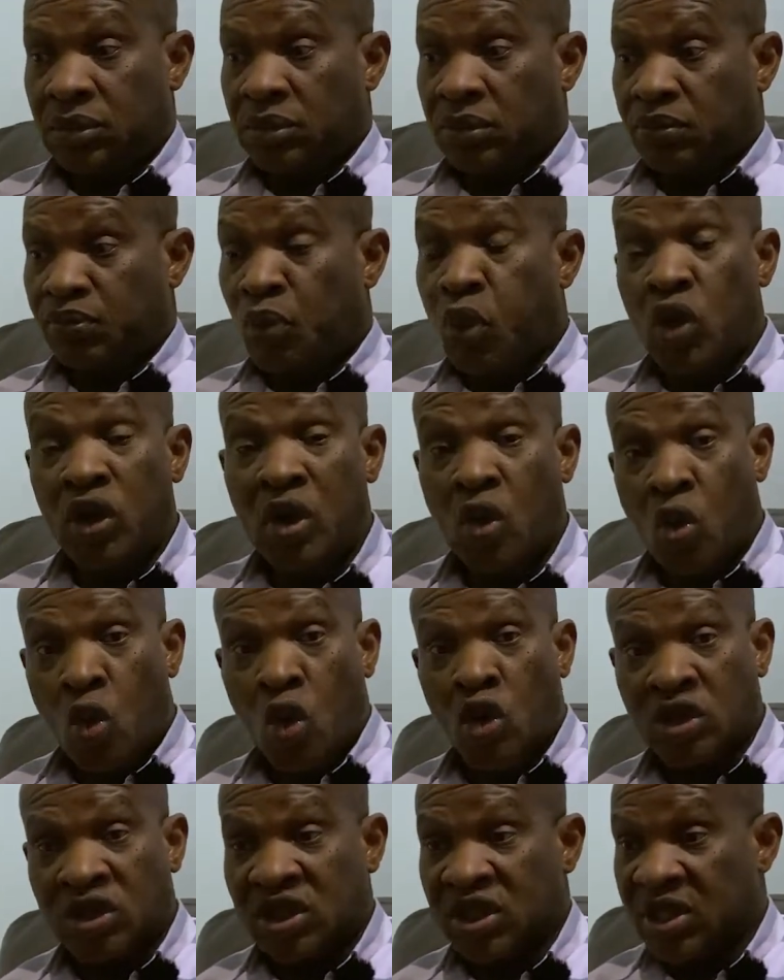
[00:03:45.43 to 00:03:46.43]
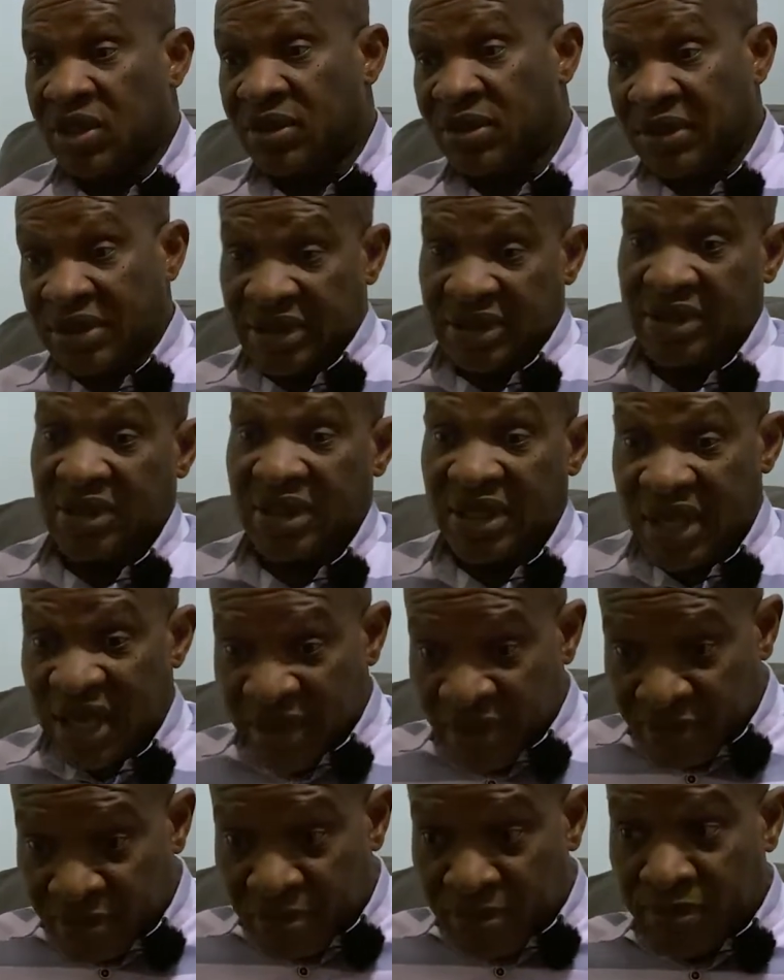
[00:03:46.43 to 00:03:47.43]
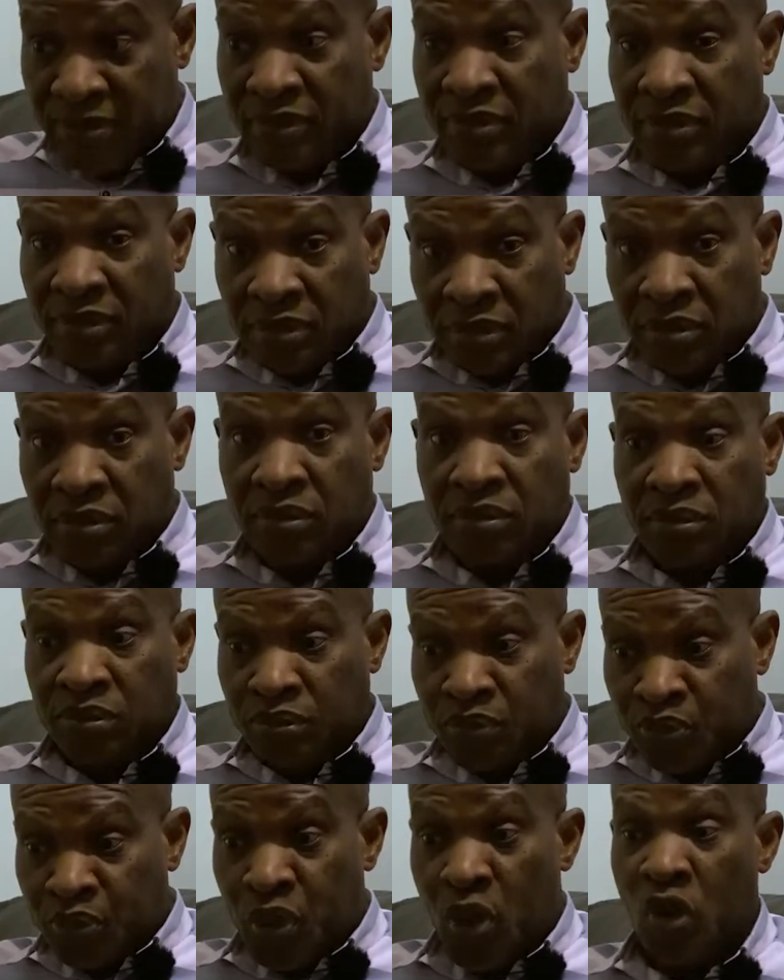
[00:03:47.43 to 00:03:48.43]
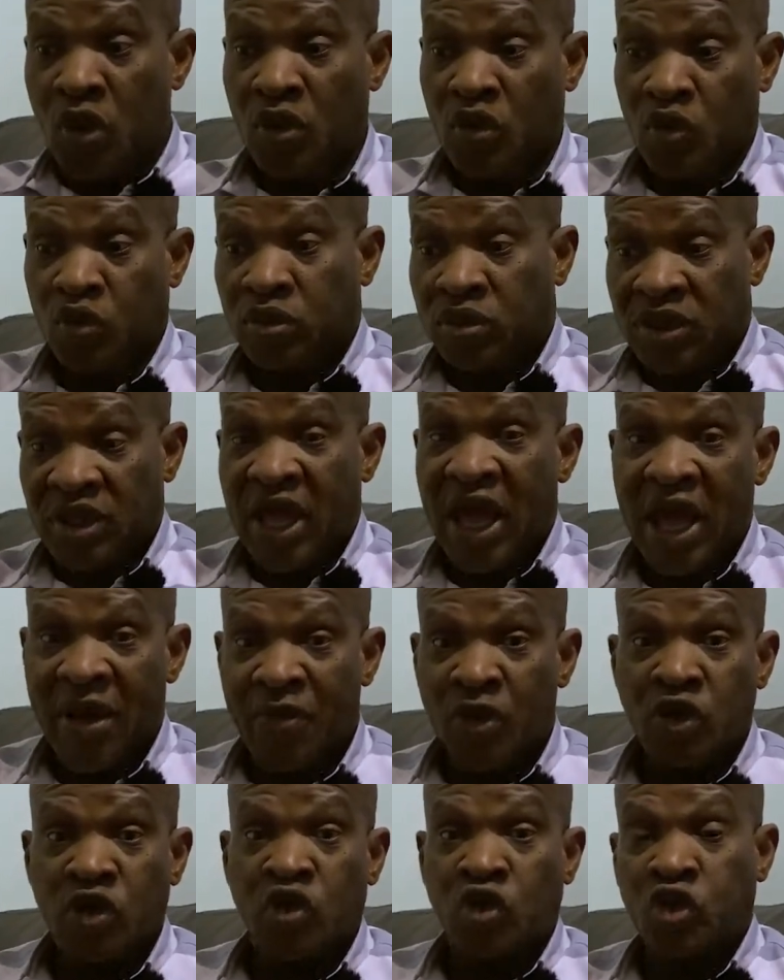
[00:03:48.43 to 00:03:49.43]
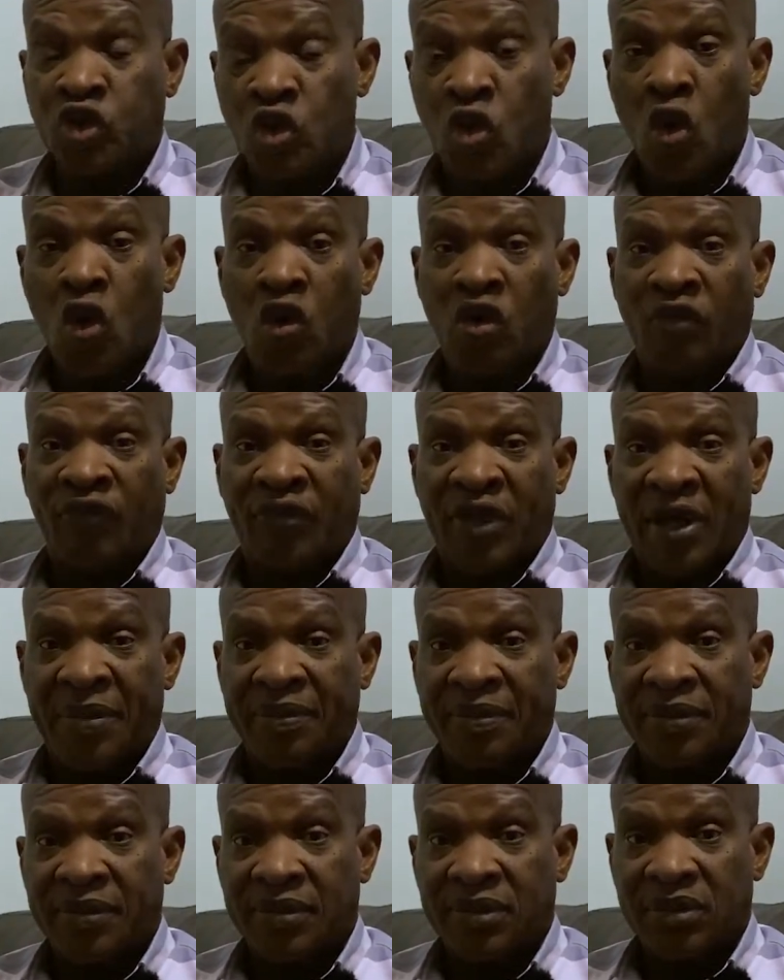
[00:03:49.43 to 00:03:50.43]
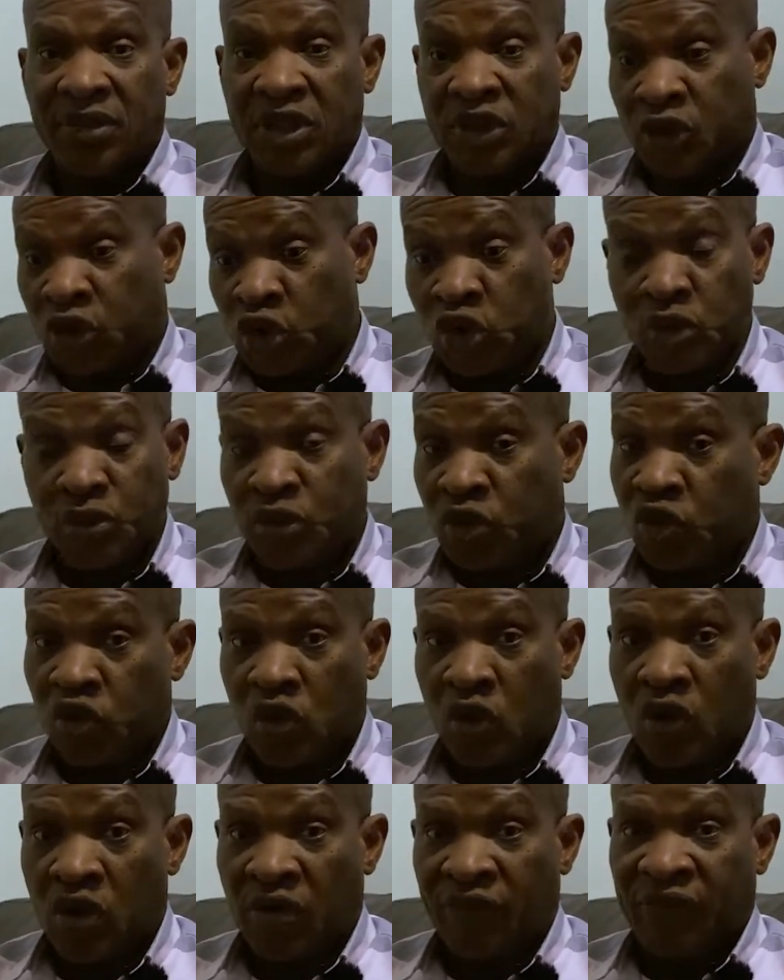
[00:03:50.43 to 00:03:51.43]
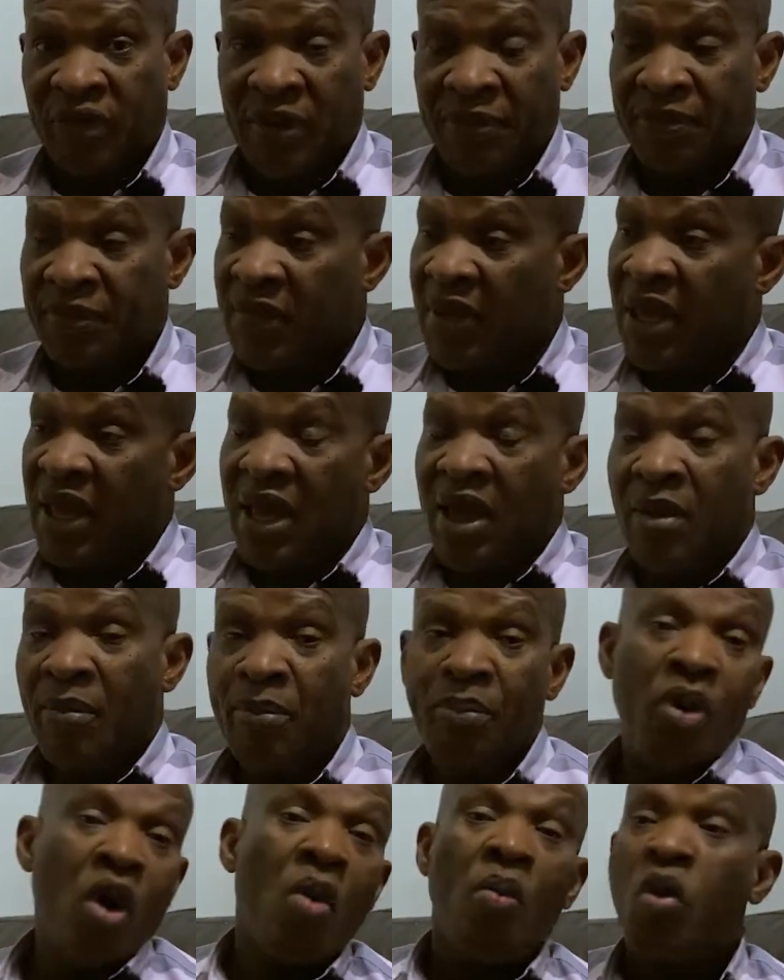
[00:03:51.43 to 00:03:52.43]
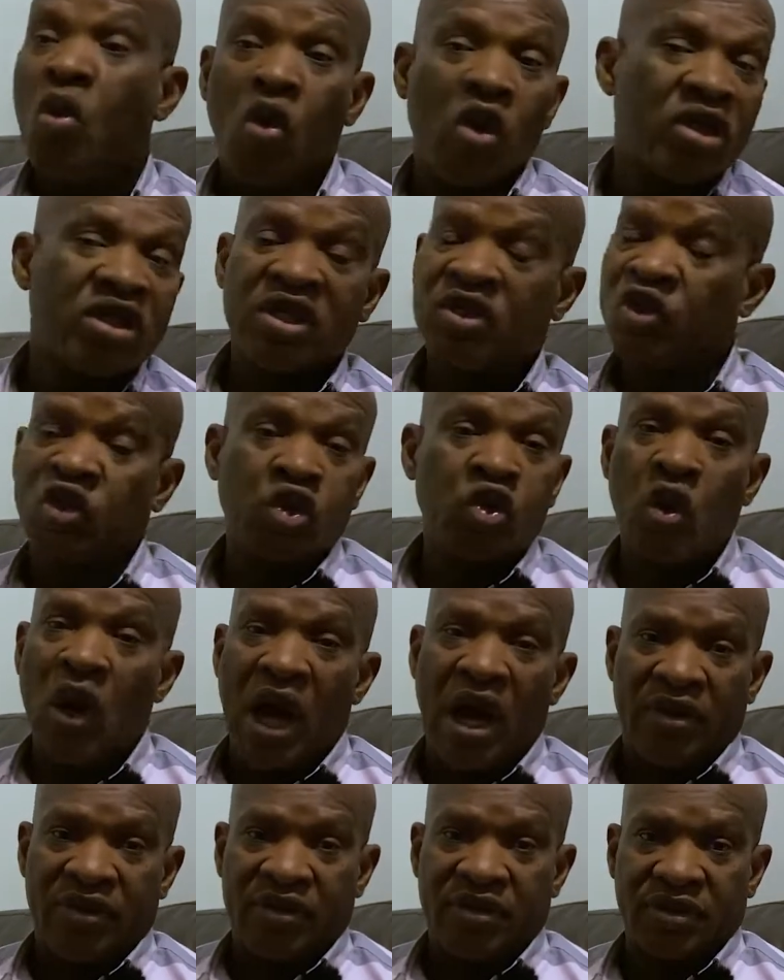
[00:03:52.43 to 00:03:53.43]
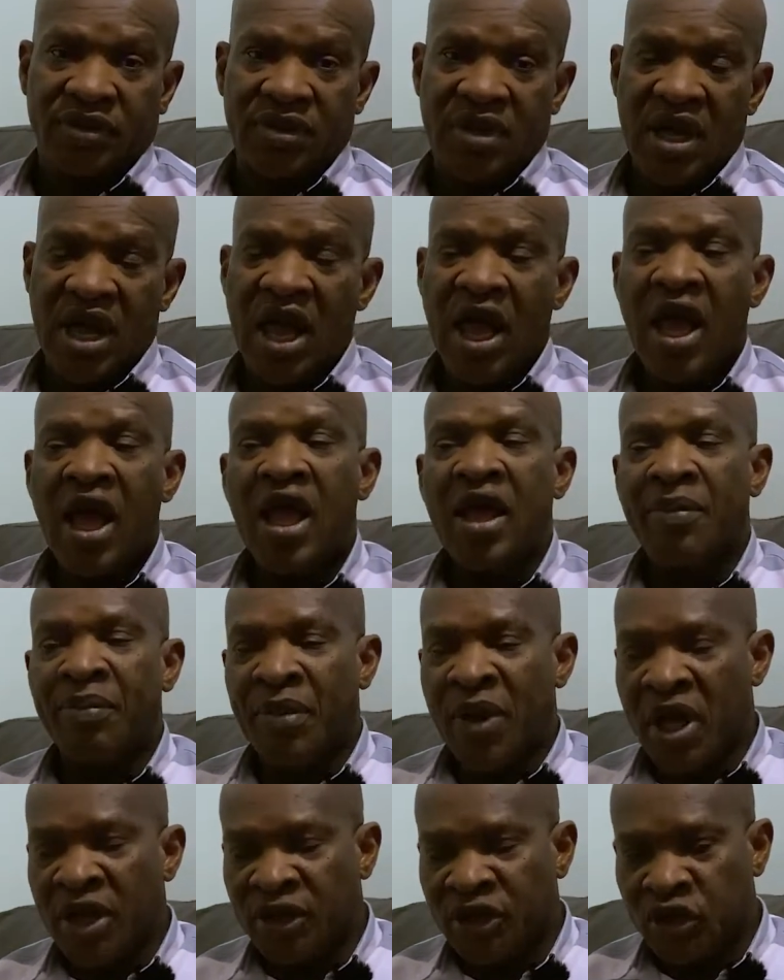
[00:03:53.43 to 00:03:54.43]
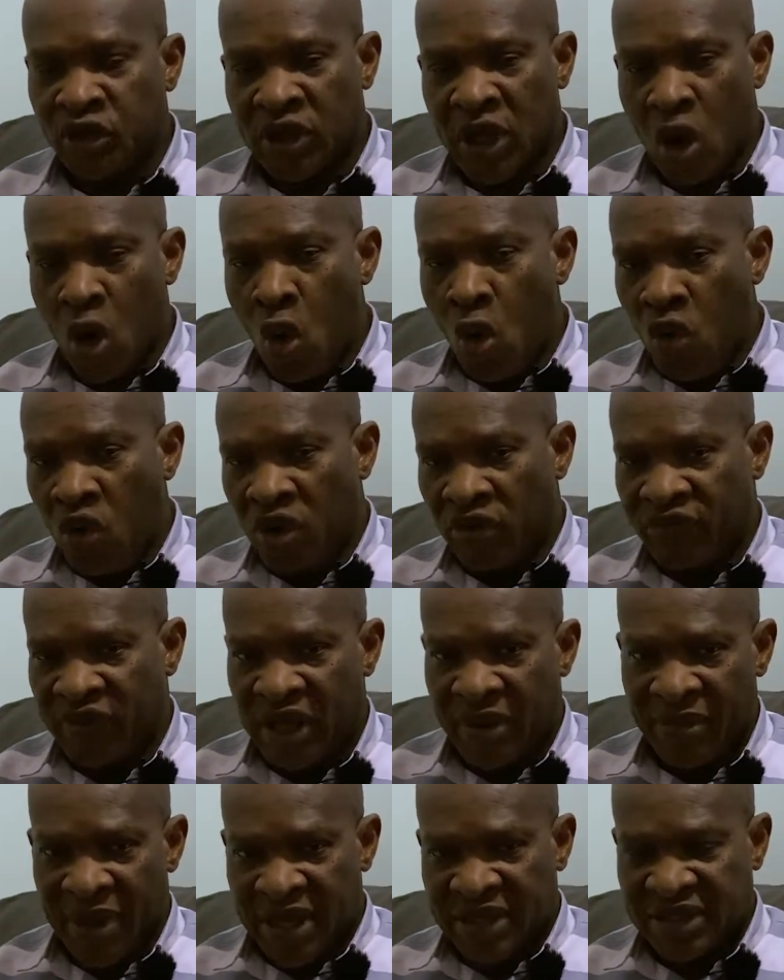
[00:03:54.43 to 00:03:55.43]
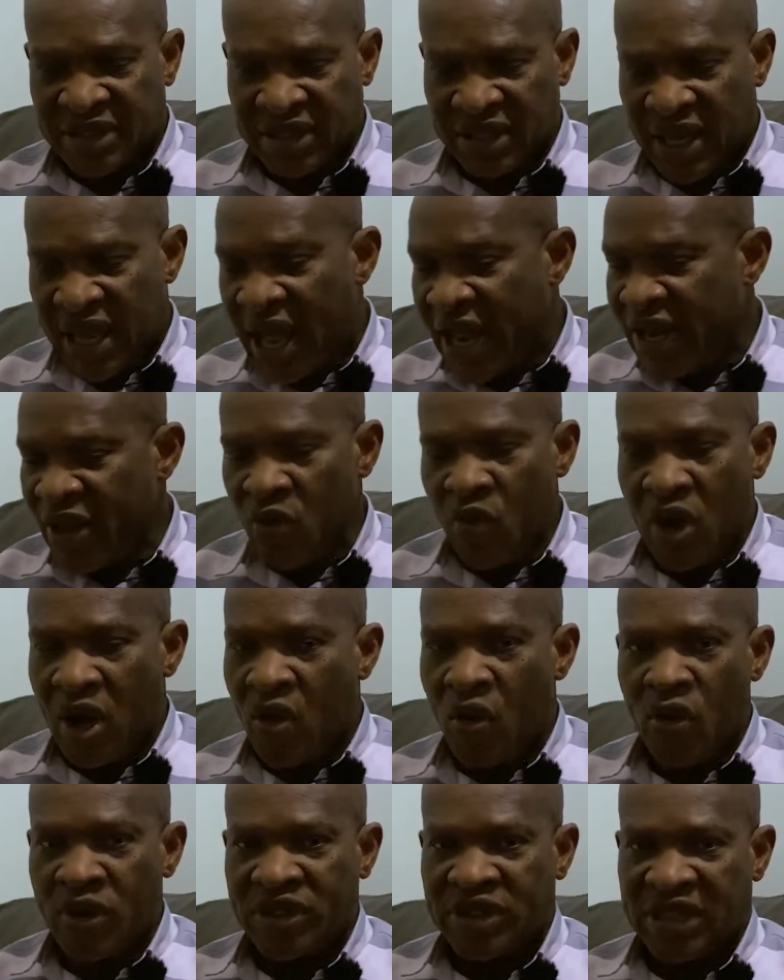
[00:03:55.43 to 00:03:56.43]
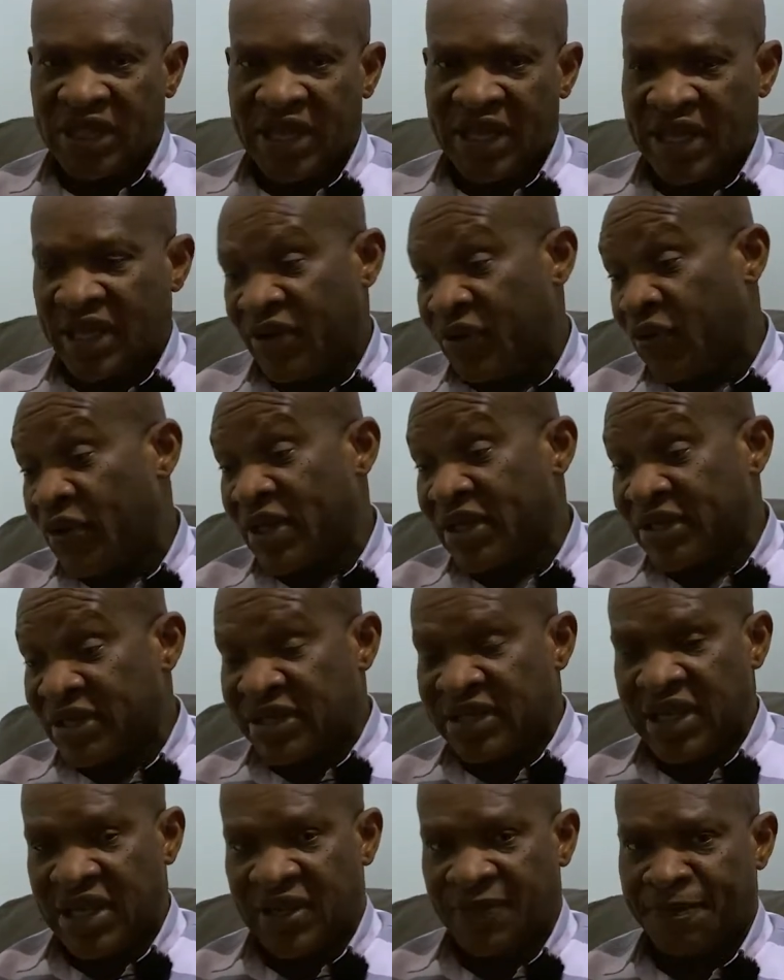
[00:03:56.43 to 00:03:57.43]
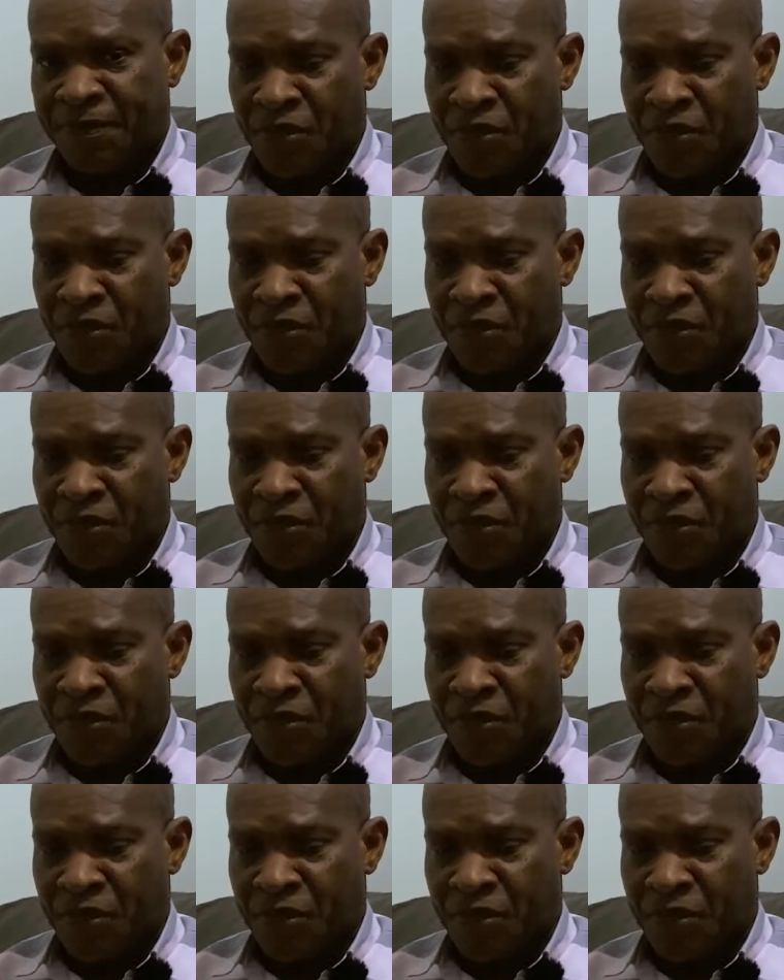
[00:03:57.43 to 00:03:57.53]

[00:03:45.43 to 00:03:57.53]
put the water and put cables through all of them, a tube through all of them, pump water throughout and make sure that all of them are sealed. Anyone who is leaking, you can see,